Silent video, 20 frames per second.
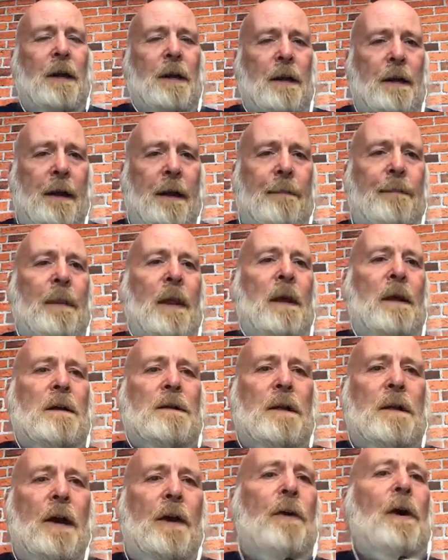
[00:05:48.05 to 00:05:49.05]
Yeah.
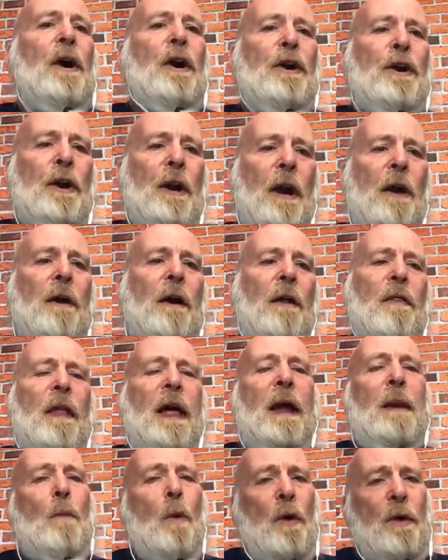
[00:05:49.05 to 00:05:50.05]
So and
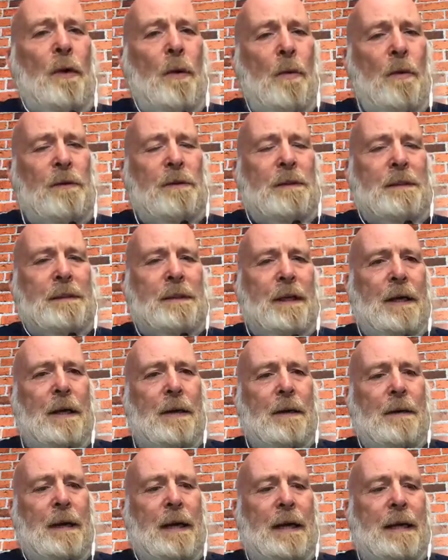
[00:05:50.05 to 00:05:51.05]
then what you want to
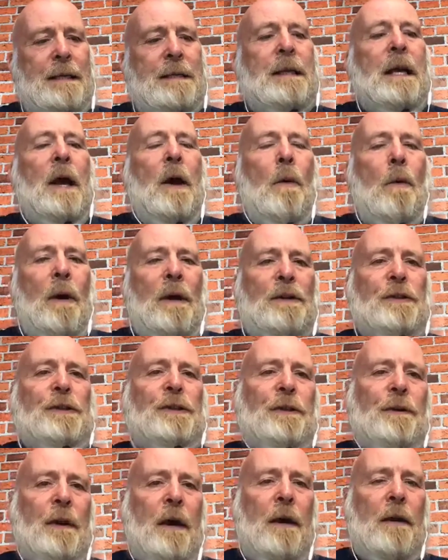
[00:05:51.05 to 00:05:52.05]
do is,
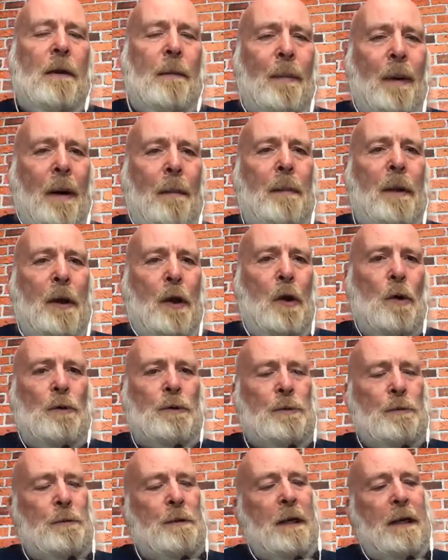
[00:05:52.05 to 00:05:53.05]
once you know the public
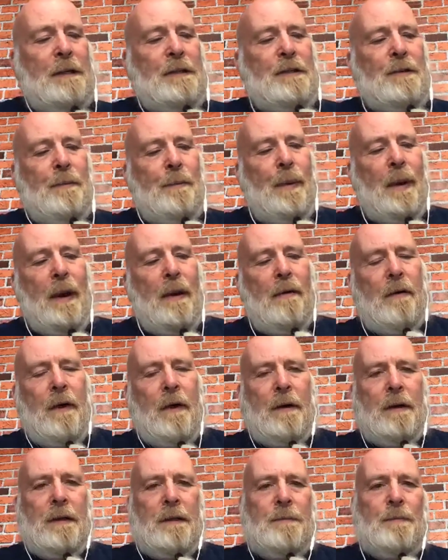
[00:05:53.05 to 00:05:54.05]
consultation
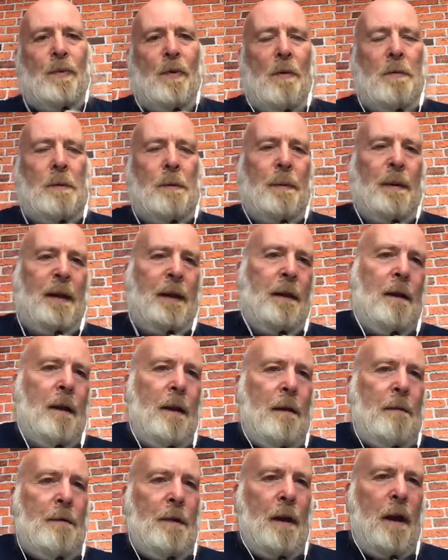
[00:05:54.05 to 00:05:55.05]
period is probably
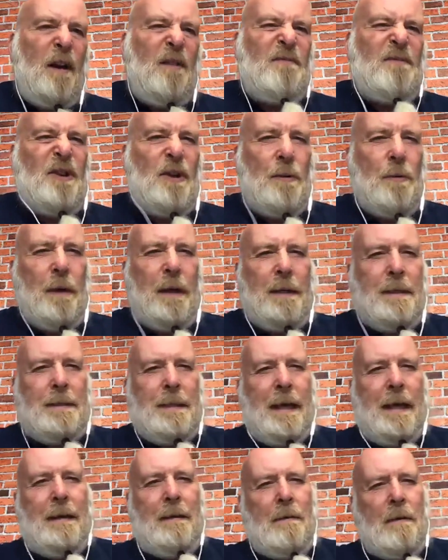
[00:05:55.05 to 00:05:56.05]
2
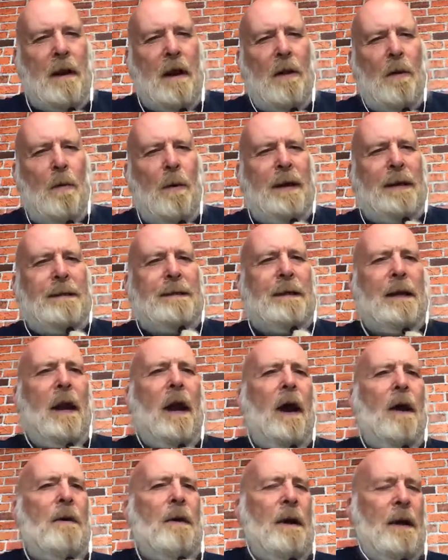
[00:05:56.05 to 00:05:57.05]
weeks in, another week to
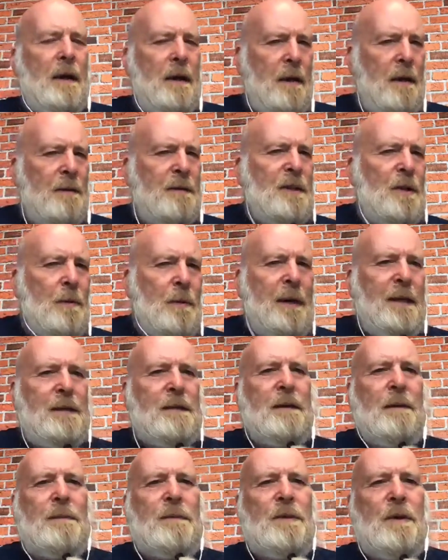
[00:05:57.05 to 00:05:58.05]
go, 2
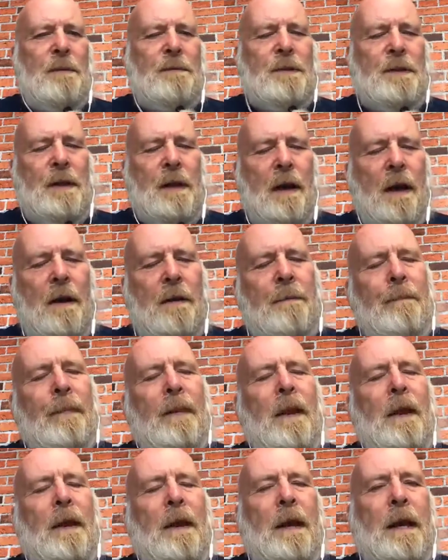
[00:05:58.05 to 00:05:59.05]
weeks sometimes to go,
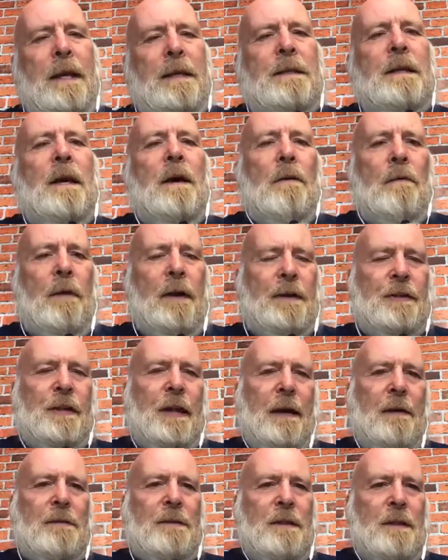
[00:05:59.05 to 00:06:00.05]
is reach
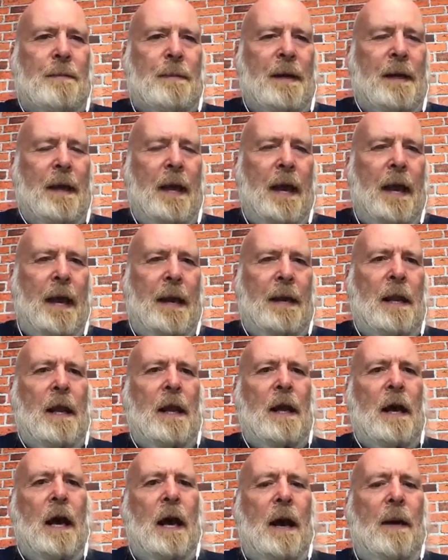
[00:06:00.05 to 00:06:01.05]
out to them again,
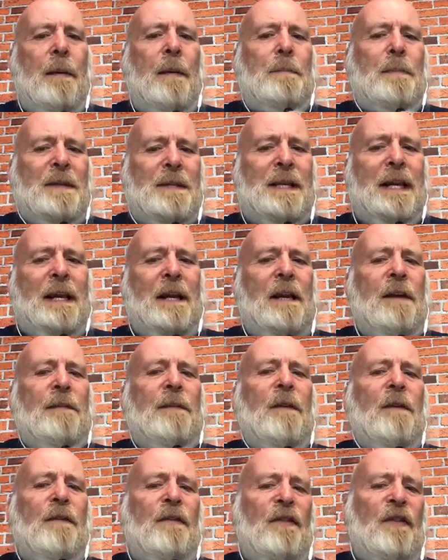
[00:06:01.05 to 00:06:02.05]
particularly
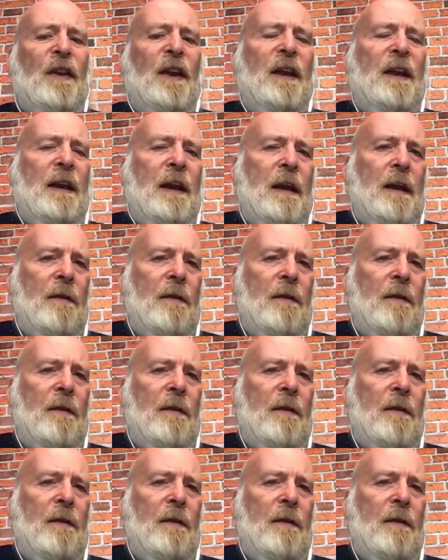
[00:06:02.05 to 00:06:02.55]
if you've seen